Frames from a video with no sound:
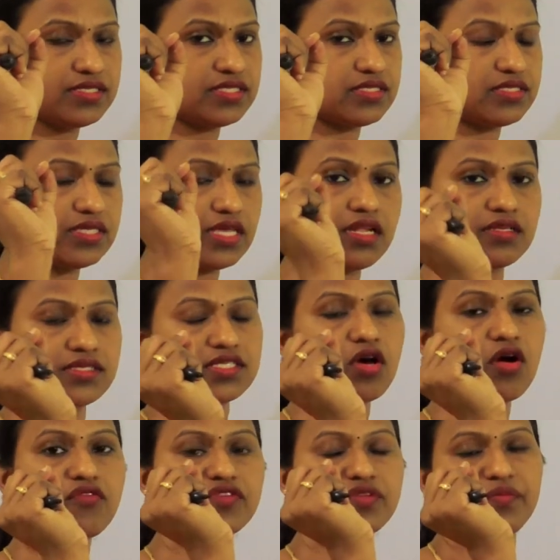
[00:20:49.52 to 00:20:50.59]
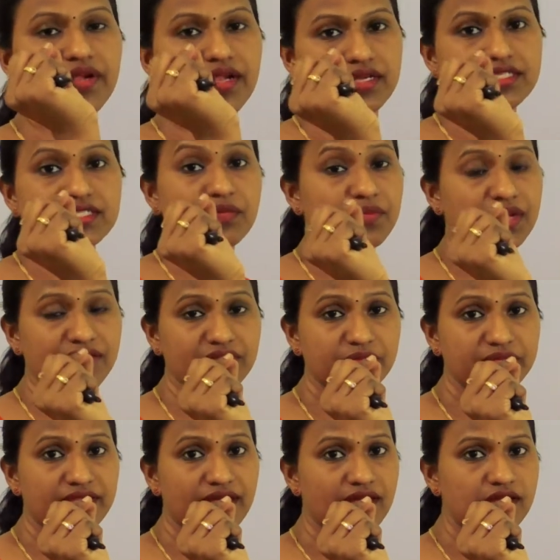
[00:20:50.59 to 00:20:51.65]
soft blood supply will
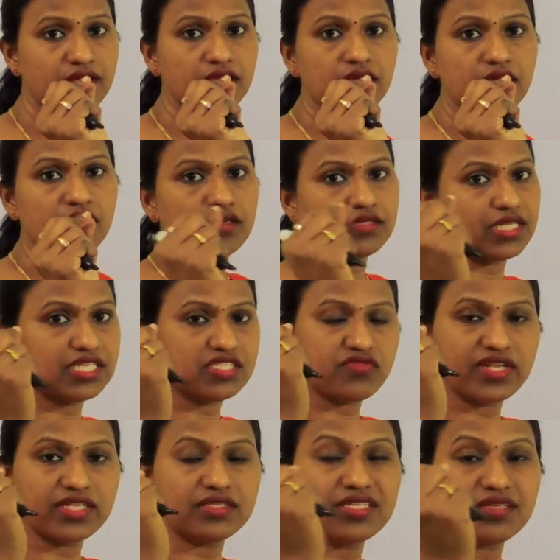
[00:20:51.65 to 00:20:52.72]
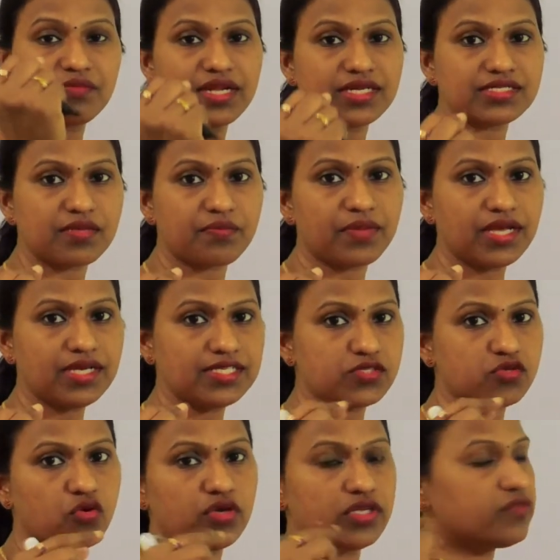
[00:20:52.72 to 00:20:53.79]
be there that is very thin blood supply
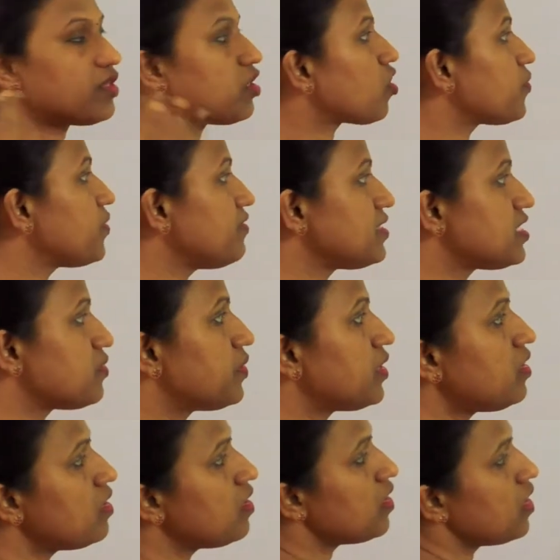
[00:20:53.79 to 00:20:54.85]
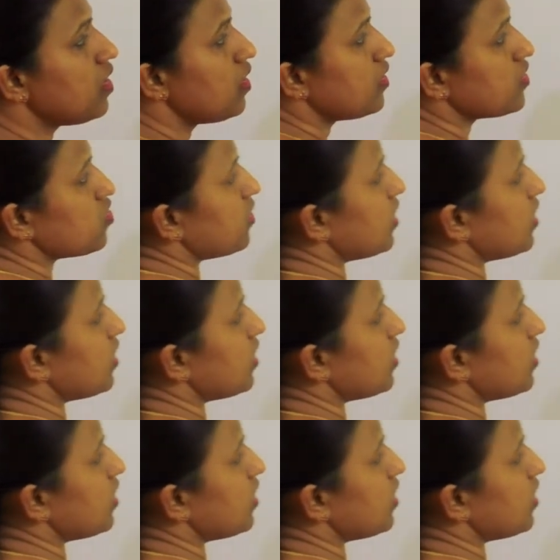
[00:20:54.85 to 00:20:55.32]
so it will not be visible so